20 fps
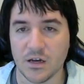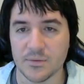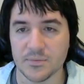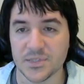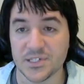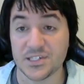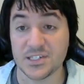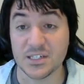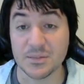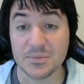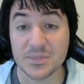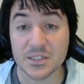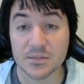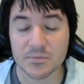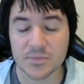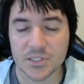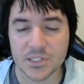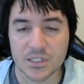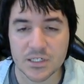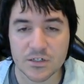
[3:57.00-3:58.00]

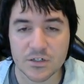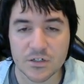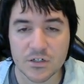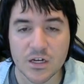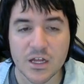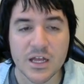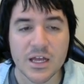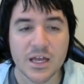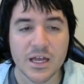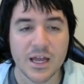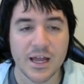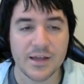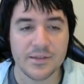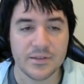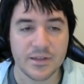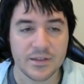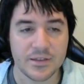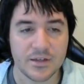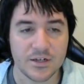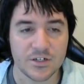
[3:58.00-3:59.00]
symptoms here, and
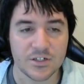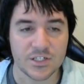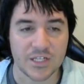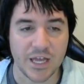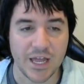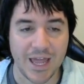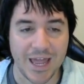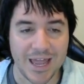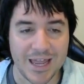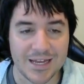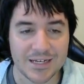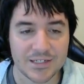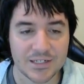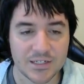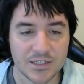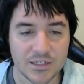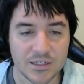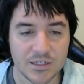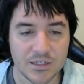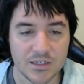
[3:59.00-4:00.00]
that there's
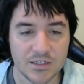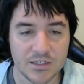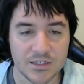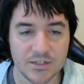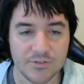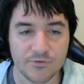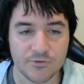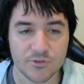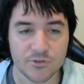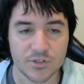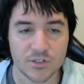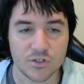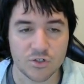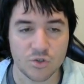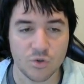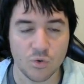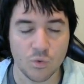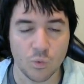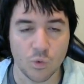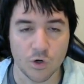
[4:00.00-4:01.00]
8 different
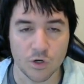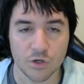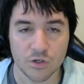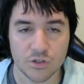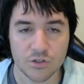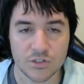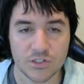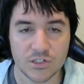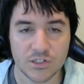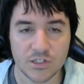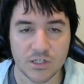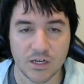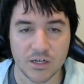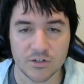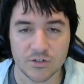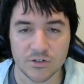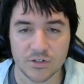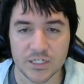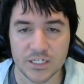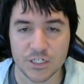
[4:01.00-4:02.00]
words
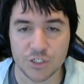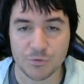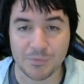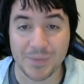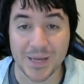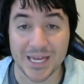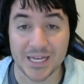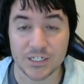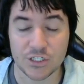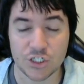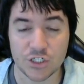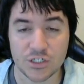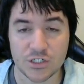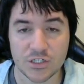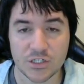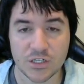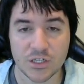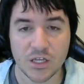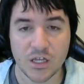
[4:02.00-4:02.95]
under each patient.